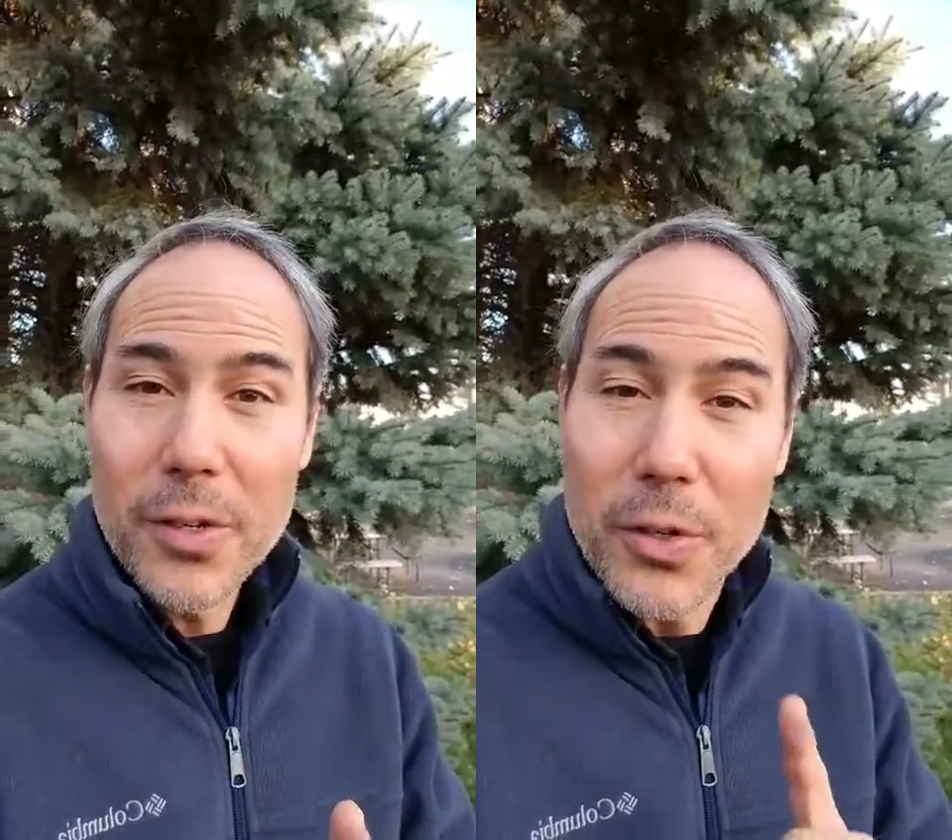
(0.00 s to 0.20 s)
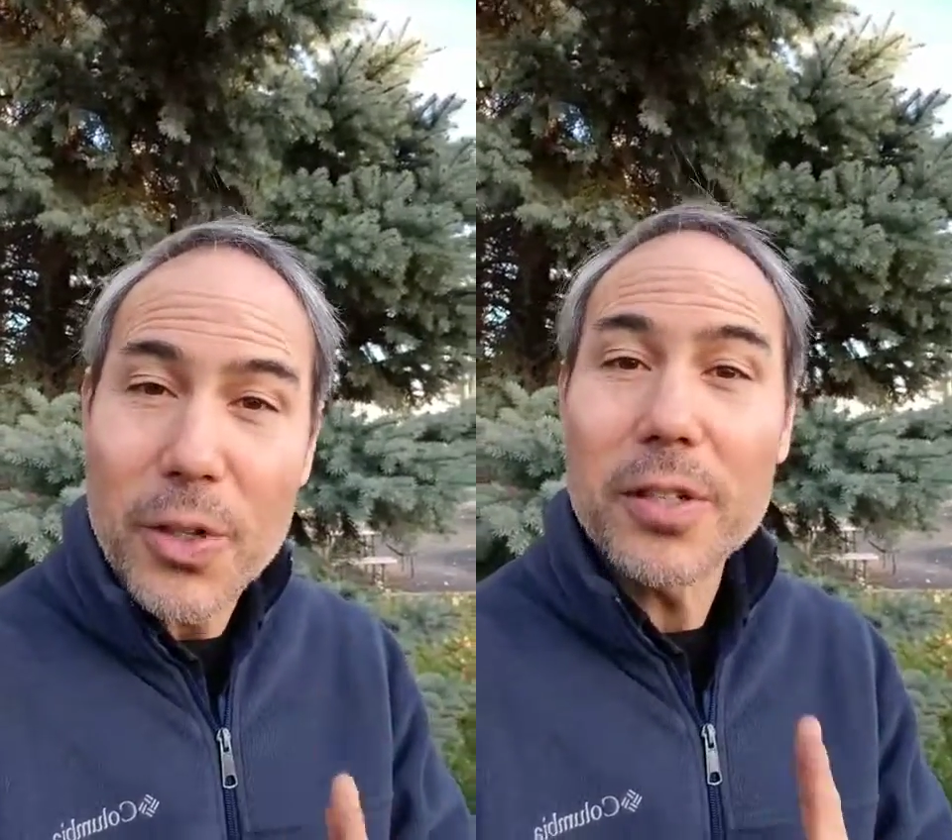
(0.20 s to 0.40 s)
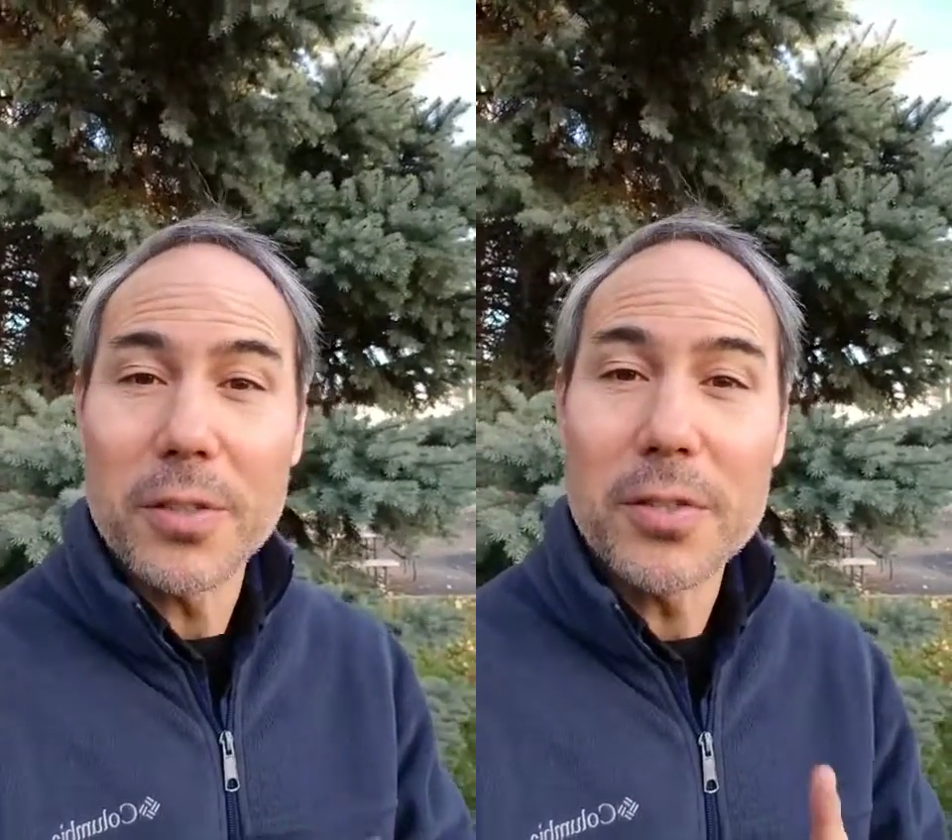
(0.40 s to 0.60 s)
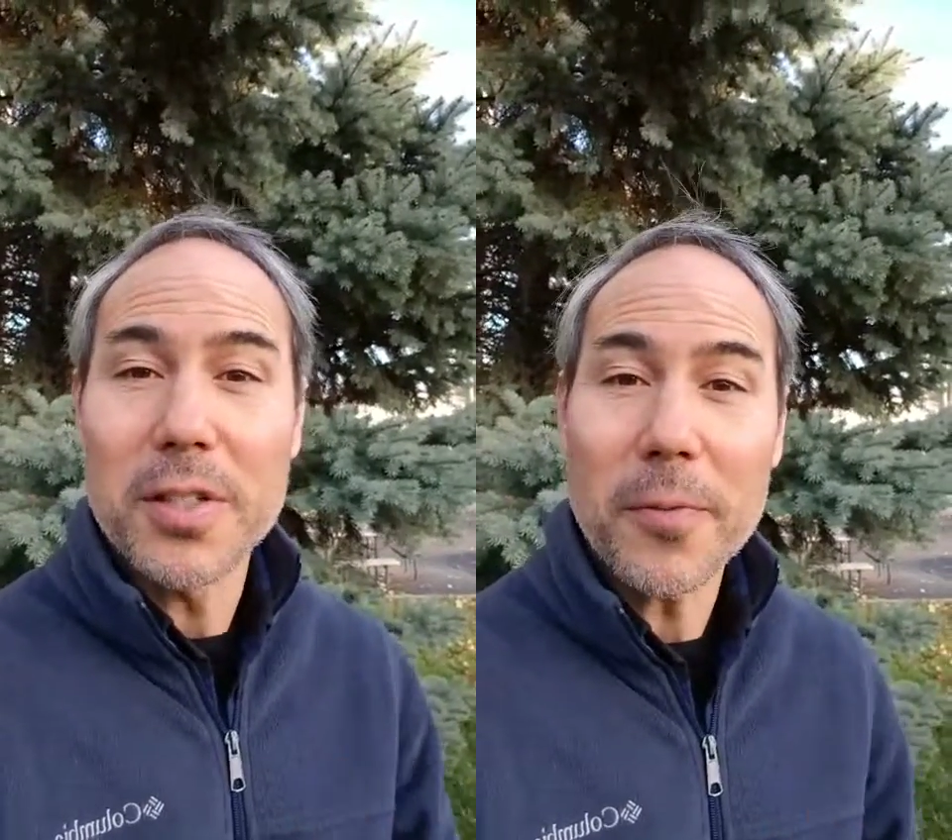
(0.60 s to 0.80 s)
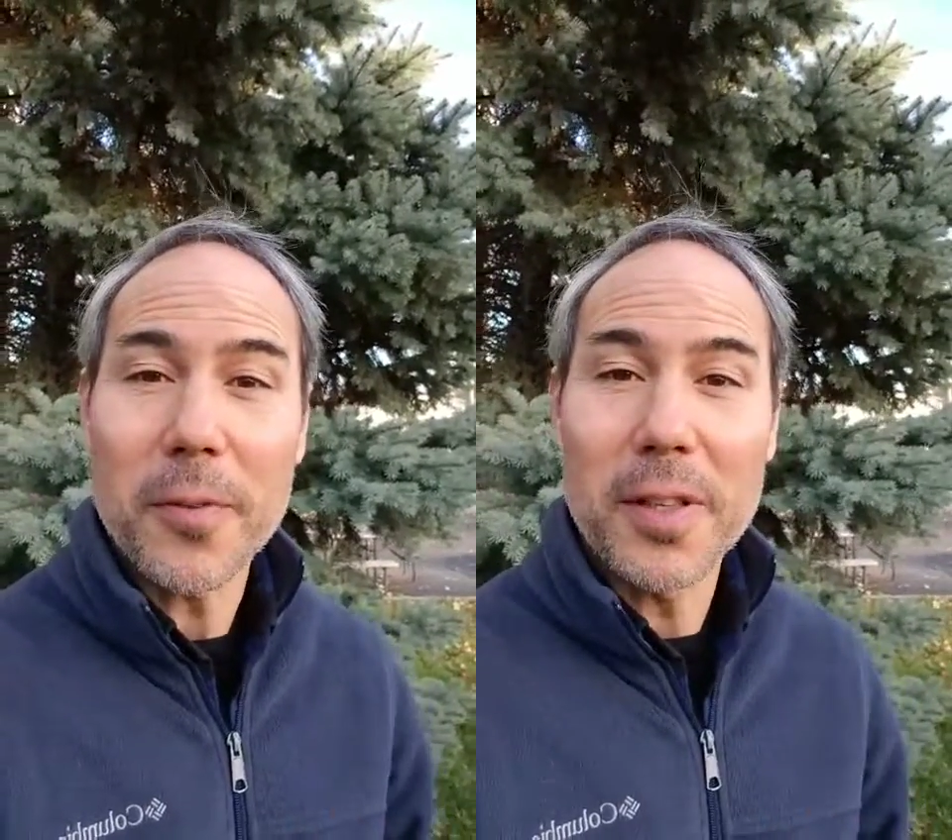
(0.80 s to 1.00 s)
you could do
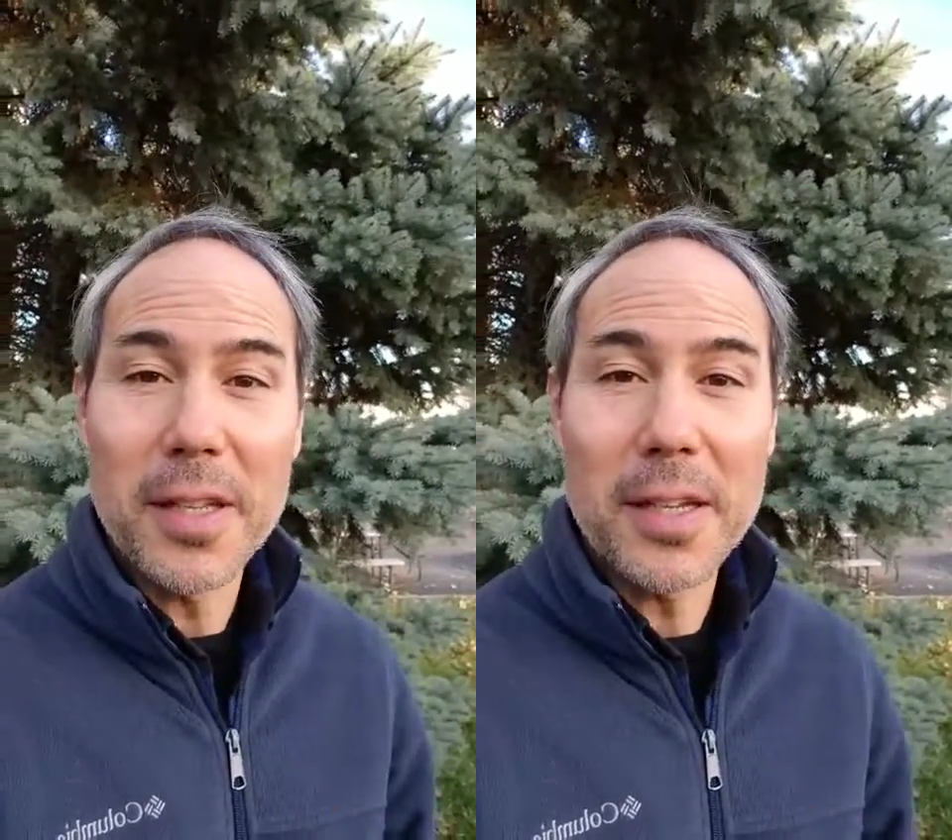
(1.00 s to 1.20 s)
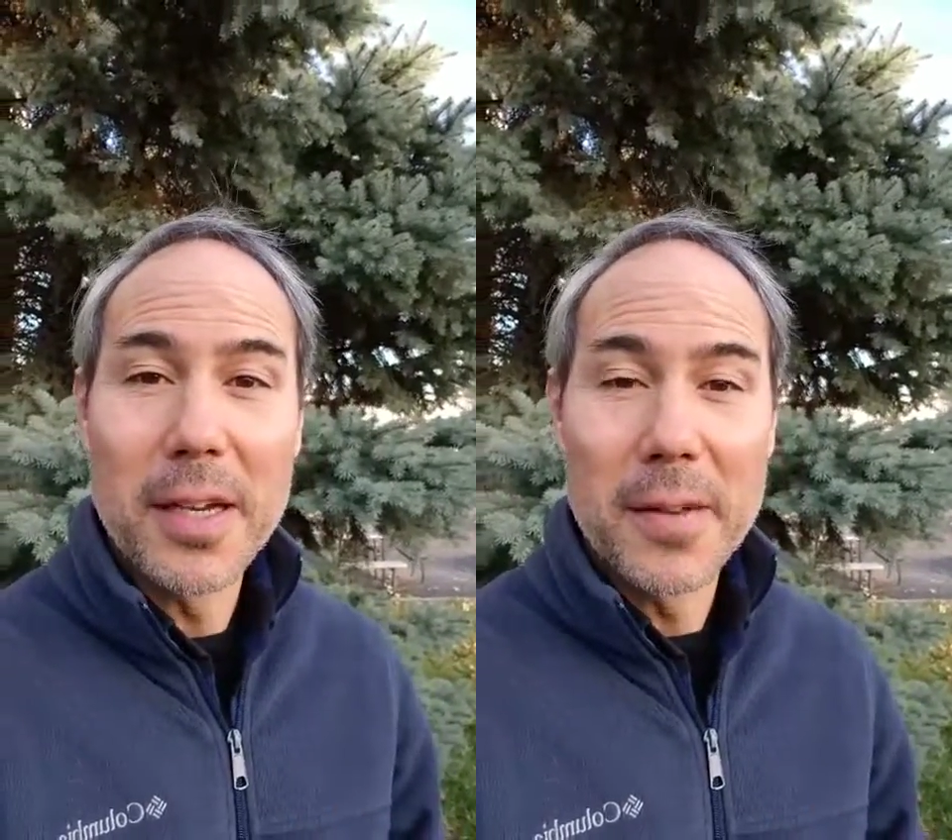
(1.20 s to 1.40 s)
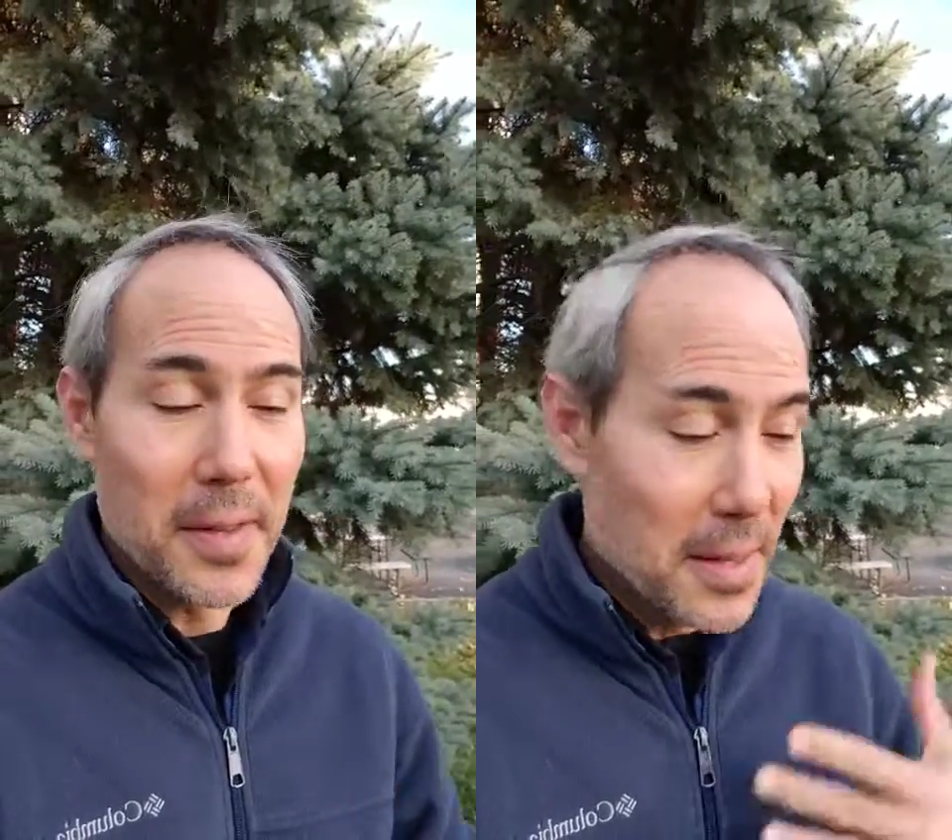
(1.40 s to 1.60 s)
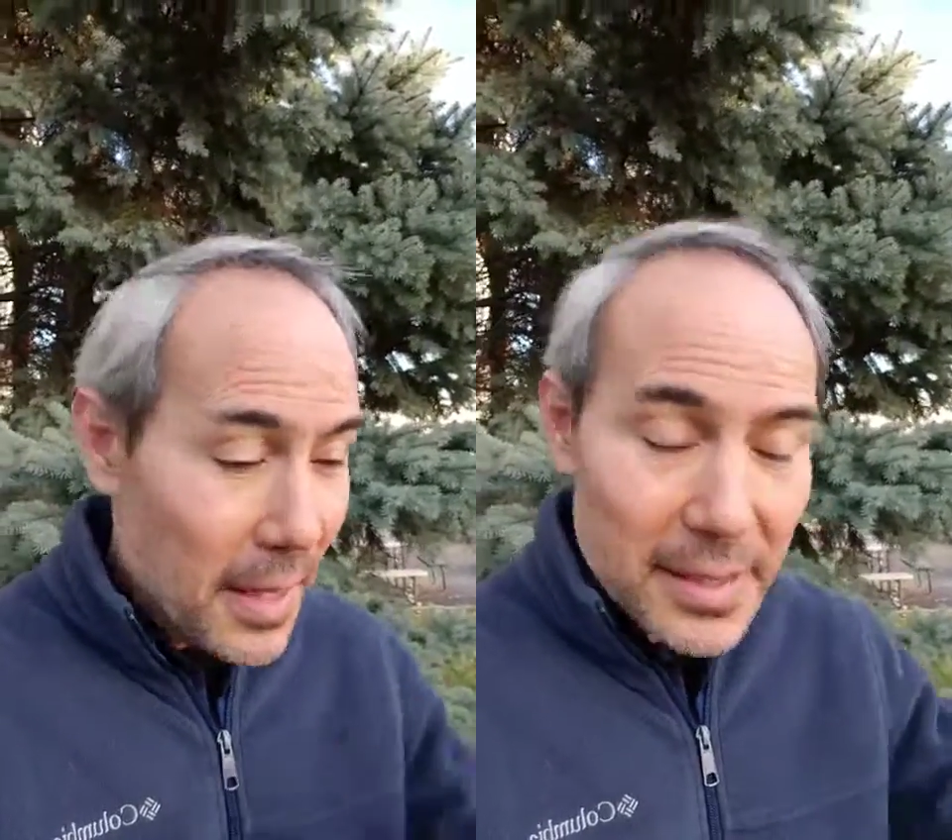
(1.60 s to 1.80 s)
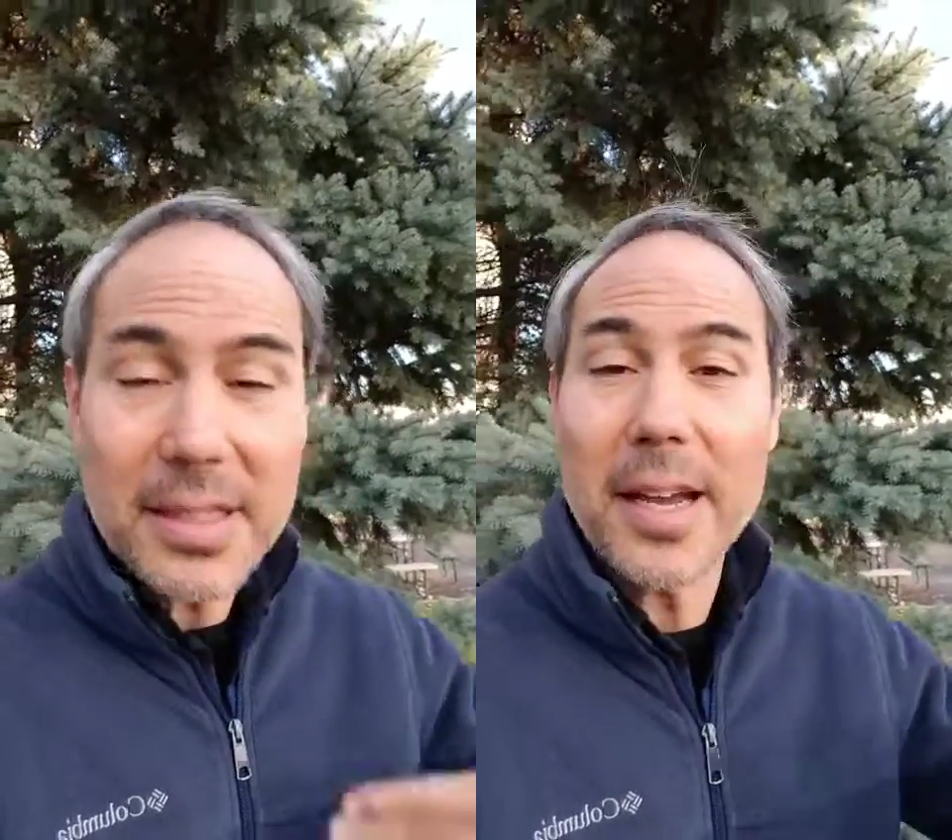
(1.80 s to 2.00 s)
differently the
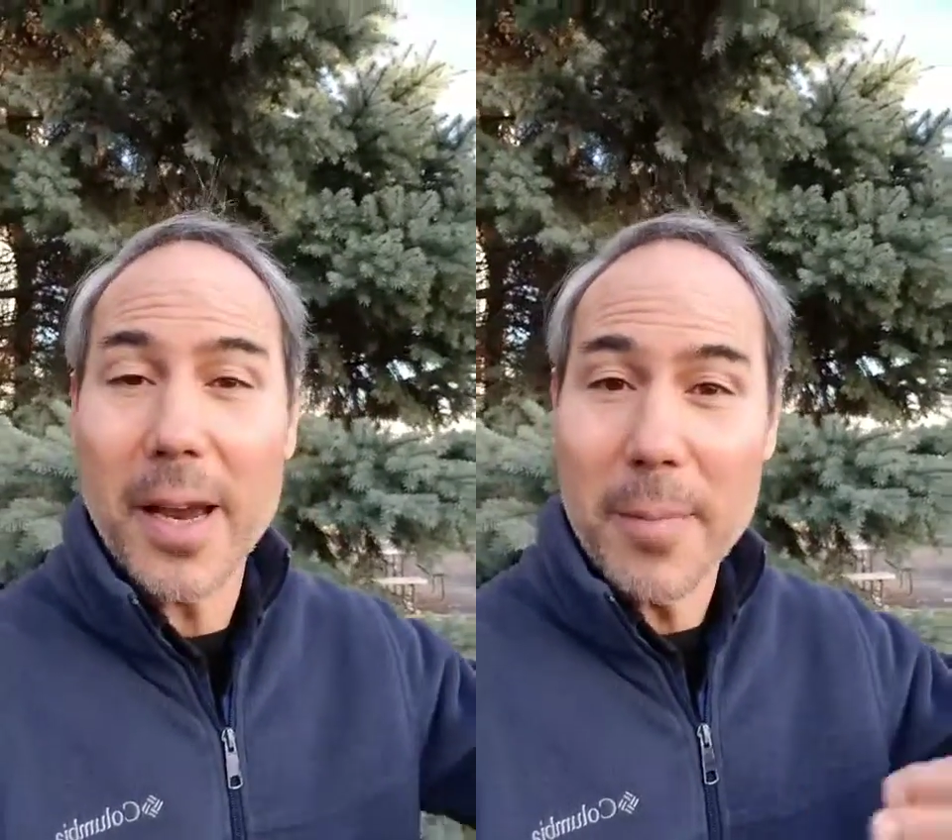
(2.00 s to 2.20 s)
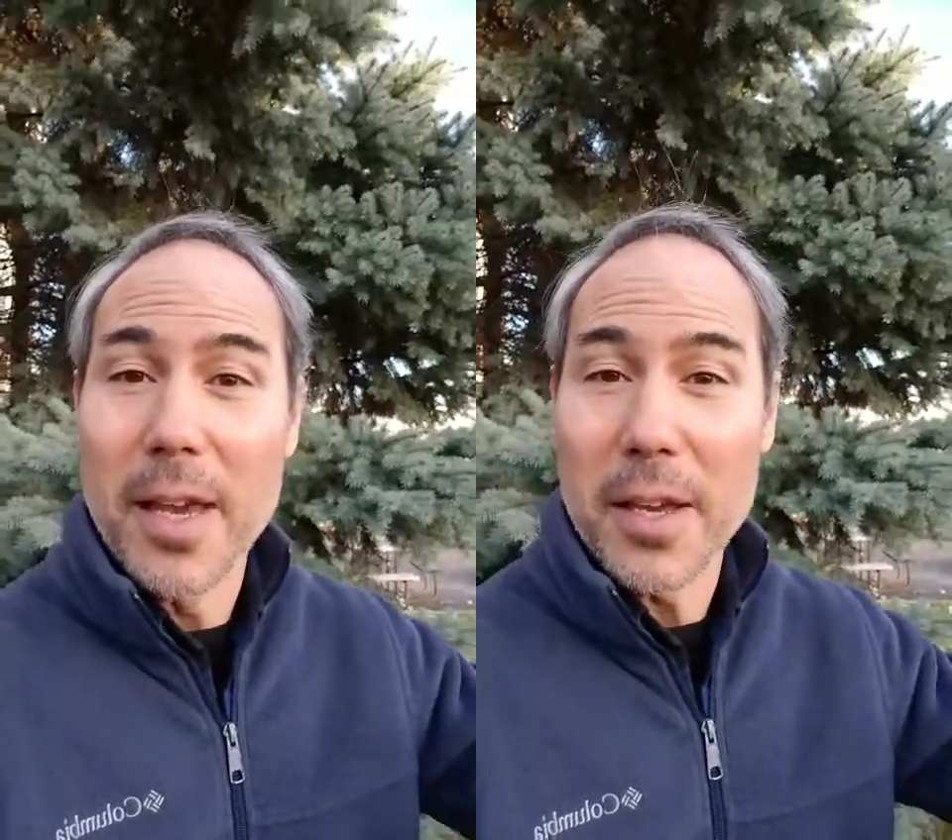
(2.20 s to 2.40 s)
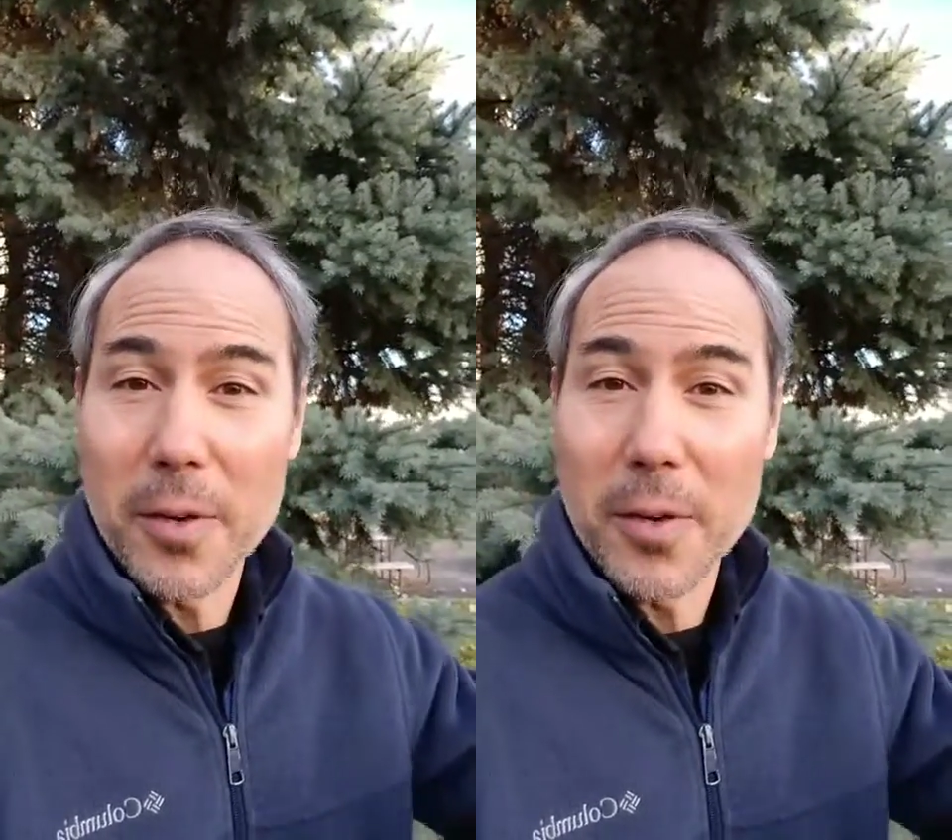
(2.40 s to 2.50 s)
next time